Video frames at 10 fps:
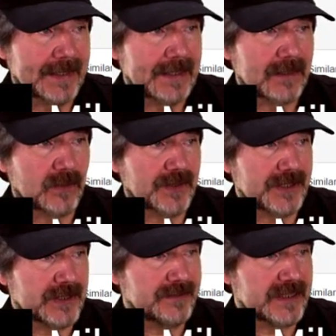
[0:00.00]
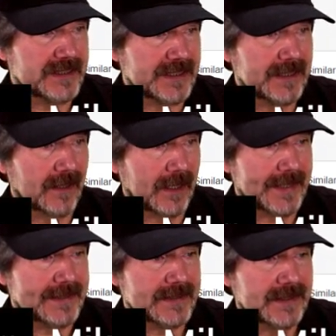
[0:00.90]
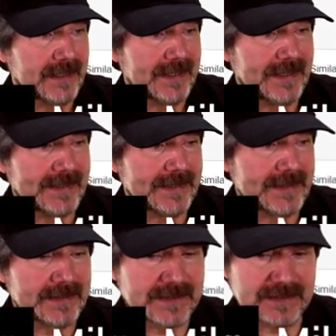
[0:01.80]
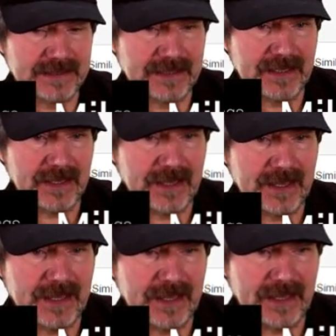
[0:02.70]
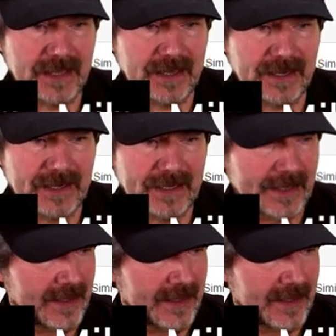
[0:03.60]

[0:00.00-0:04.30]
with the U V C light is, and I think